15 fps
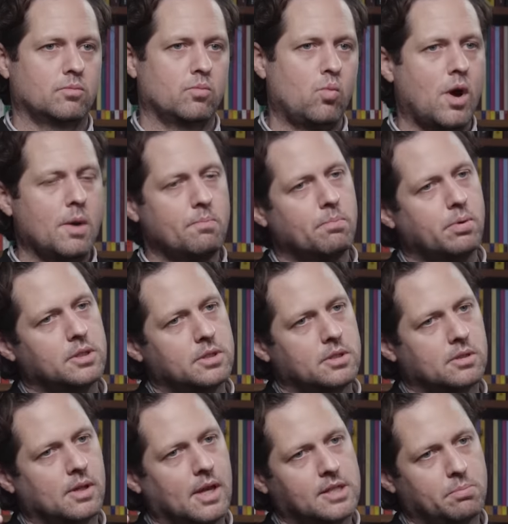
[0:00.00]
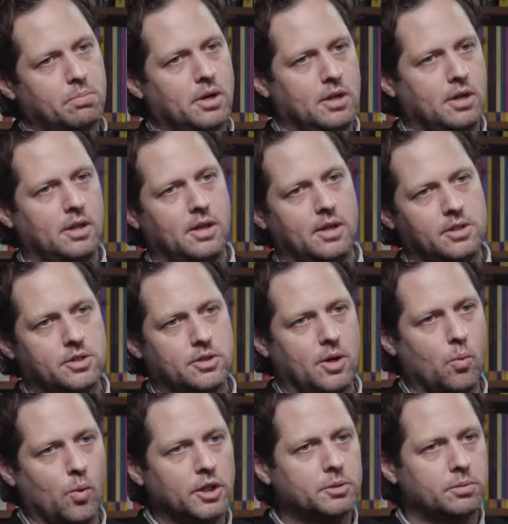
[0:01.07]
what puts, gets put into the history,
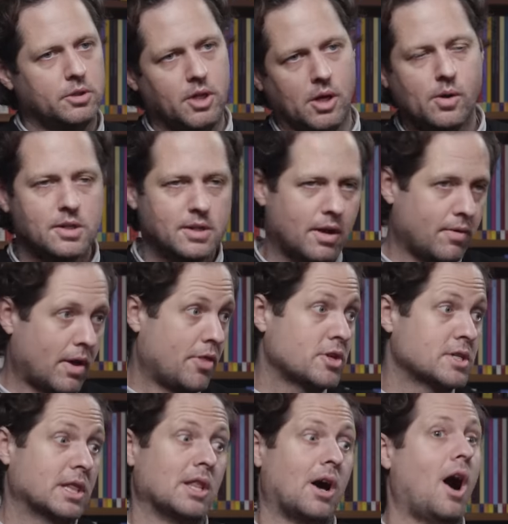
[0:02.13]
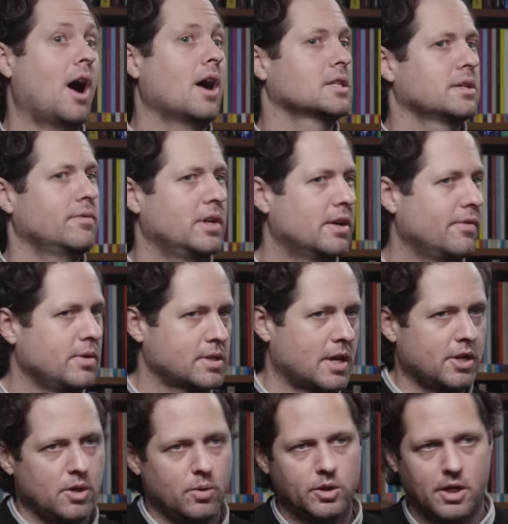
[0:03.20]
which, you know, because there's lots of interviews I
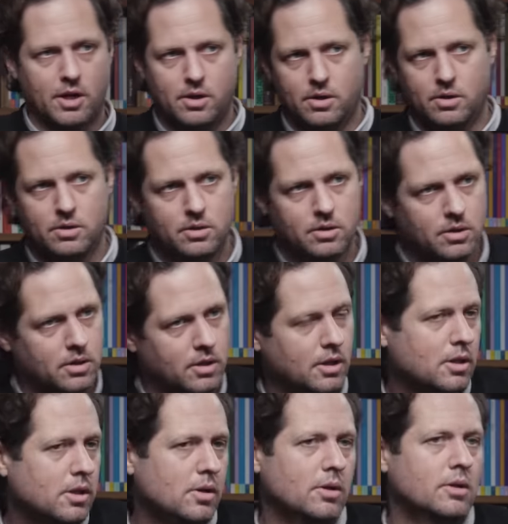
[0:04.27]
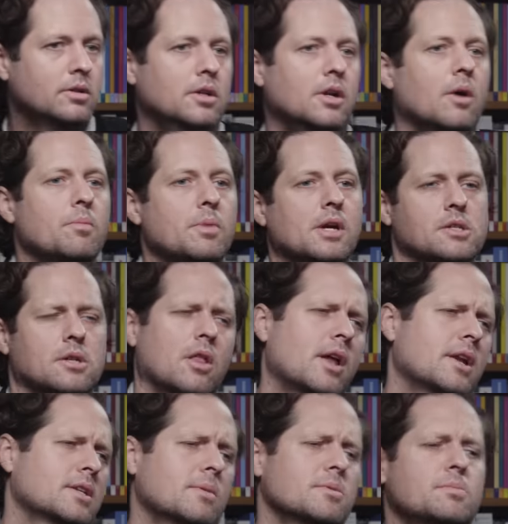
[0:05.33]
do which I don't include, you know, because a lot
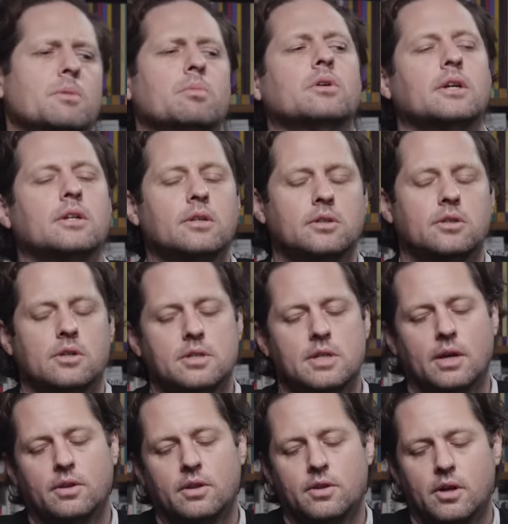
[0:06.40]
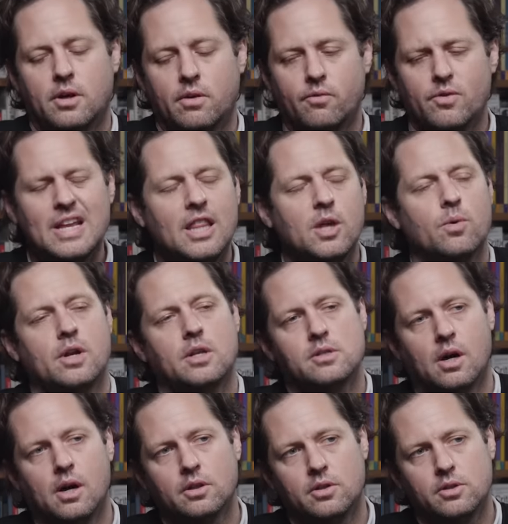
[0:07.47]
of times people, and it turns out that they don't really want to
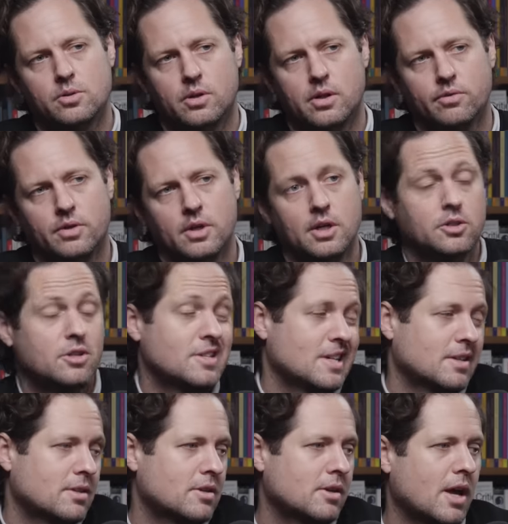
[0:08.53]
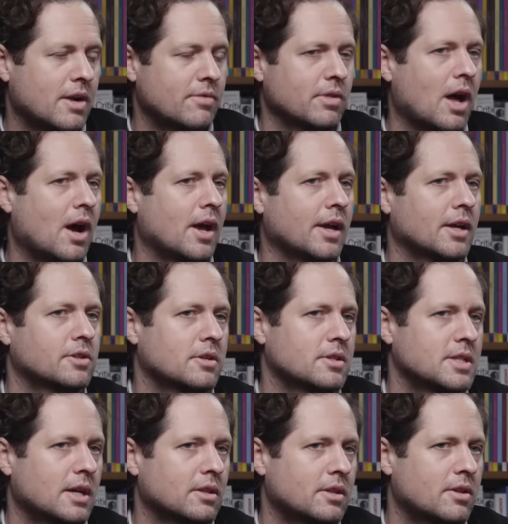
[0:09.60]
talk. They're sort of, it turns out they're kind of lying. It
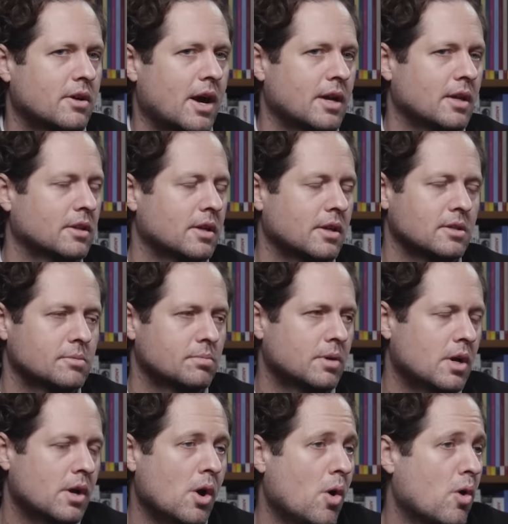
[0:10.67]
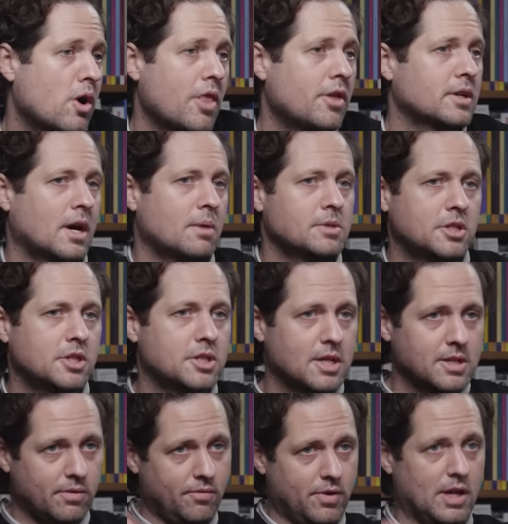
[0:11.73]
turns out that they're hiding things, or other times it just
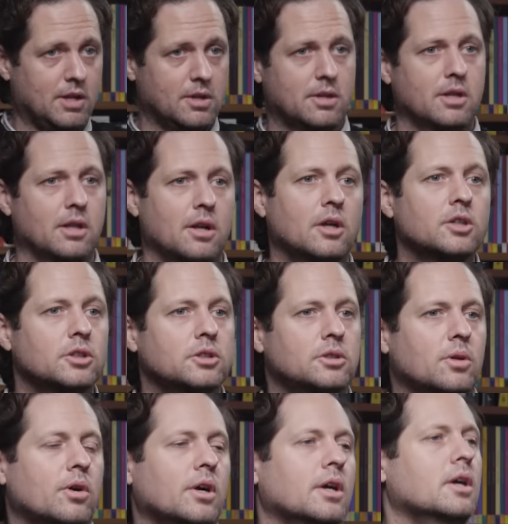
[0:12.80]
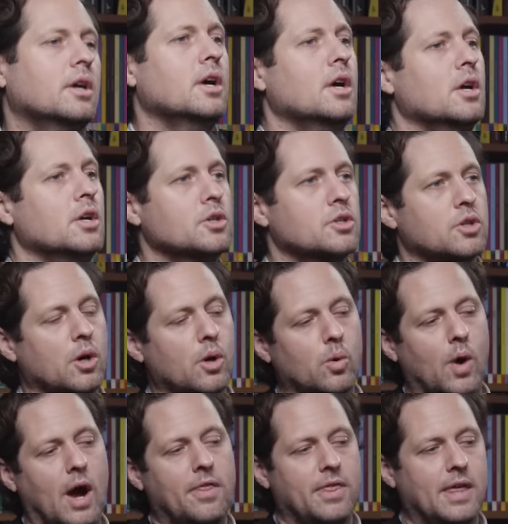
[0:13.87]
doesn't fit into the larger story.
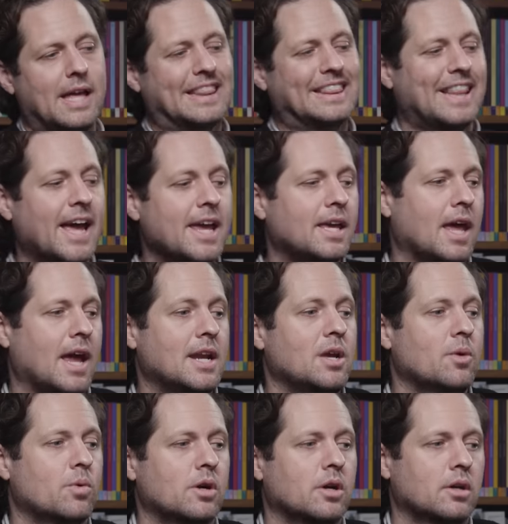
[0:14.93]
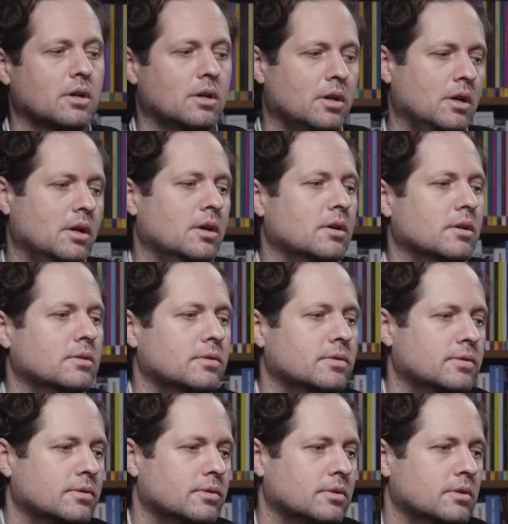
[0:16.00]
So I think like any work
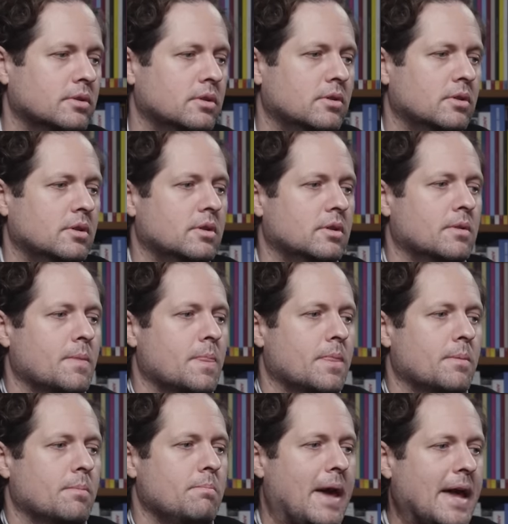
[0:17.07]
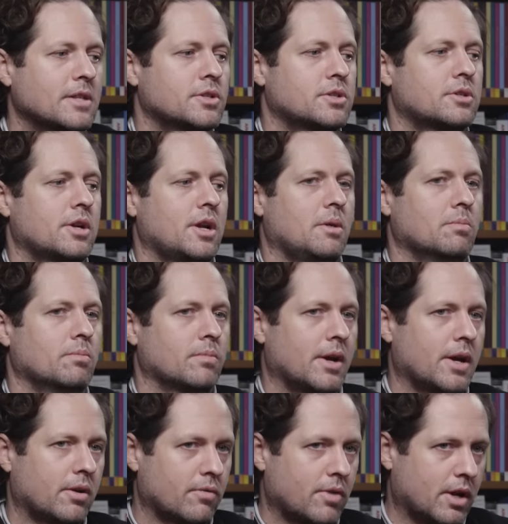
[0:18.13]
of mainstream,
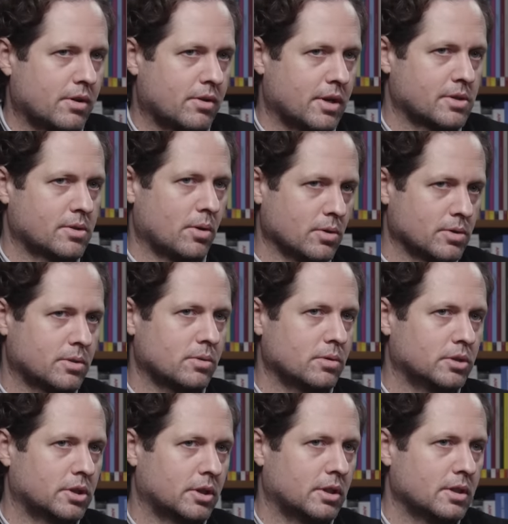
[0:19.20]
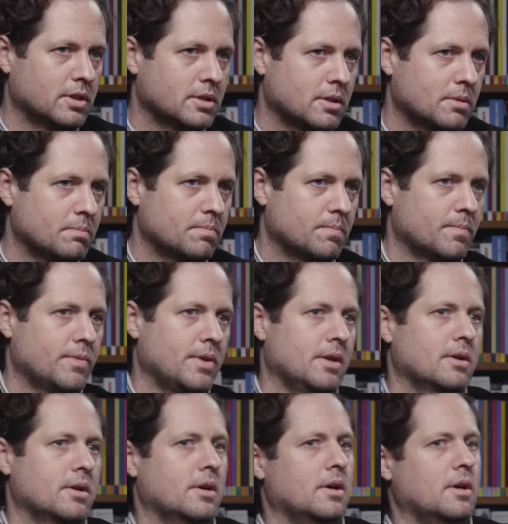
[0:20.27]
like rigorous old school journalism,
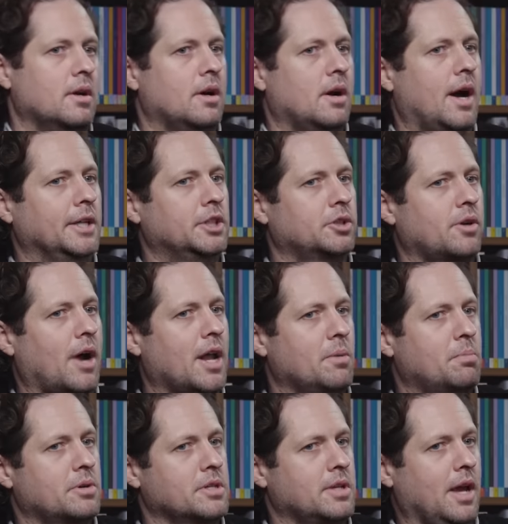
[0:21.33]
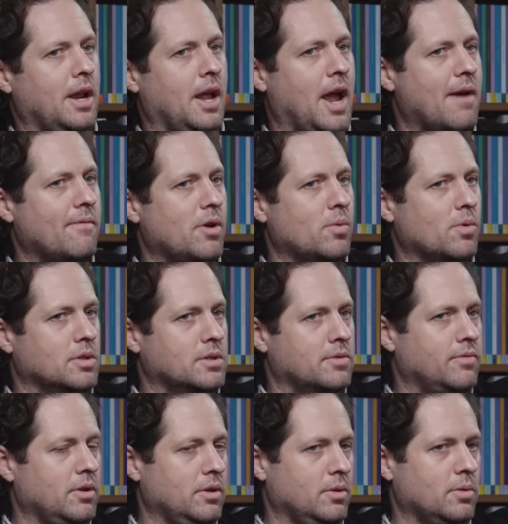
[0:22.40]
I try to present everyone's
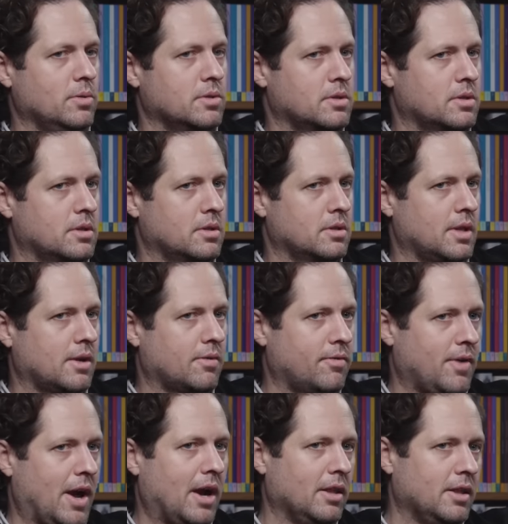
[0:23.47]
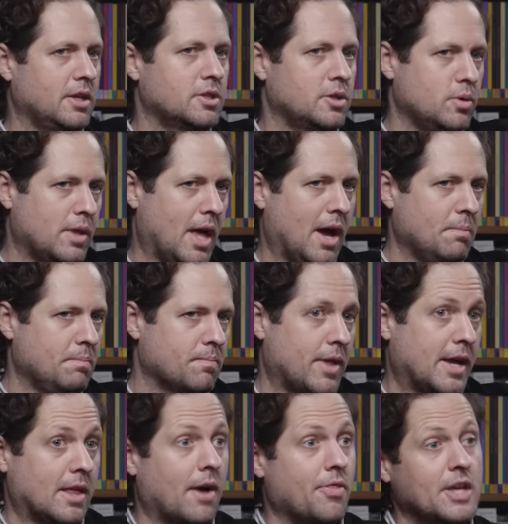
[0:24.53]
views like fairly to them.
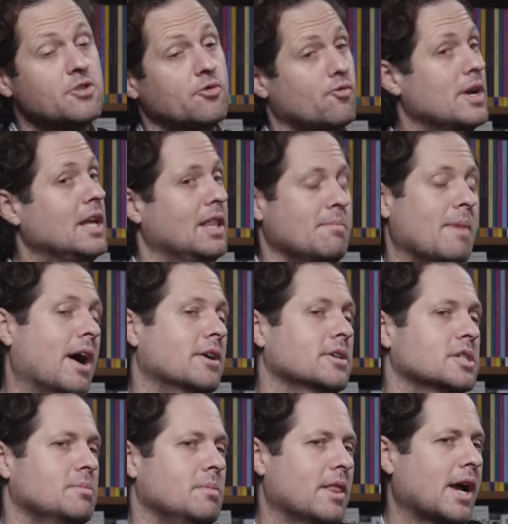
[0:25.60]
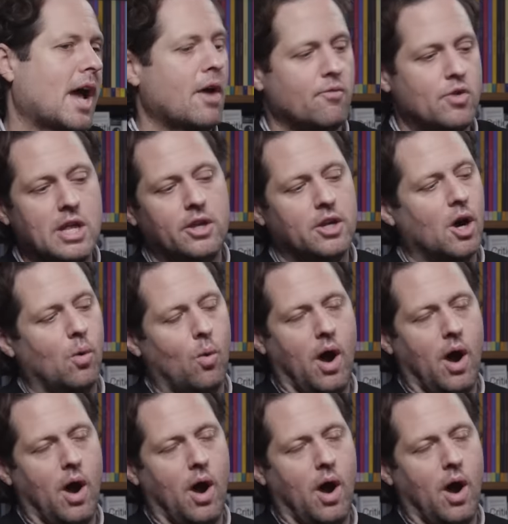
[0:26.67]
Like this really matters to me. Like I really don't